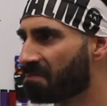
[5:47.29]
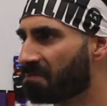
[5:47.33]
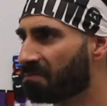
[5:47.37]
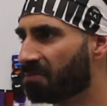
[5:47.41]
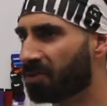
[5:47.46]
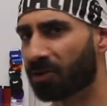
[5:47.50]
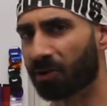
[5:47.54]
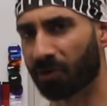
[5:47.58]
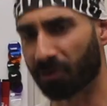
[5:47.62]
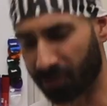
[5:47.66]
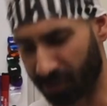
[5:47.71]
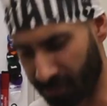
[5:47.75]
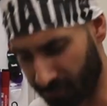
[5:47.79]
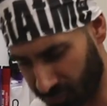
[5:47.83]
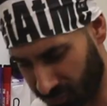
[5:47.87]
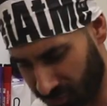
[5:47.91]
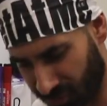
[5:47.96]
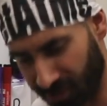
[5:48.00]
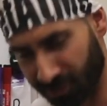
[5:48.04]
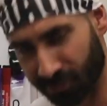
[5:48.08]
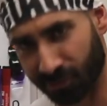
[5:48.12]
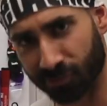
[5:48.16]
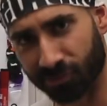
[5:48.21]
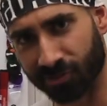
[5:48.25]
You know, you ever
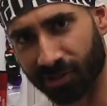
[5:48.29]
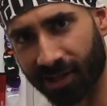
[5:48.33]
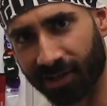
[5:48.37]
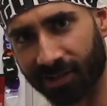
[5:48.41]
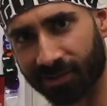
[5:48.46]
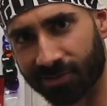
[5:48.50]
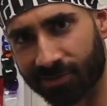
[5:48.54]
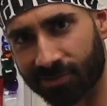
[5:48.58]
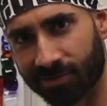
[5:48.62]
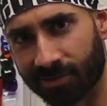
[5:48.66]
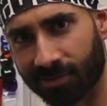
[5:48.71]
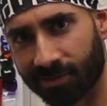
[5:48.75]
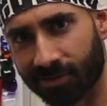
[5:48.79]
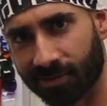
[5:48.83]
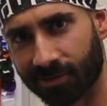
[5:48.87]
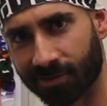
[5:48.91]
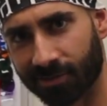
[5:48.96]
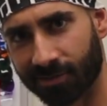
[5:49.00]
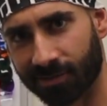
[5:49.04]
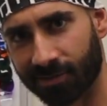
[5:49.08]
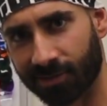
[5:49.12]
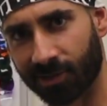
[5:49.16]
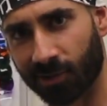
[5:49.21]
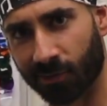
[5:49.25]
seen those like,
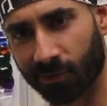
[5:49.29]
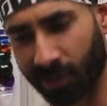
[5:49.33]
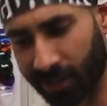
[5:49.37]
you know,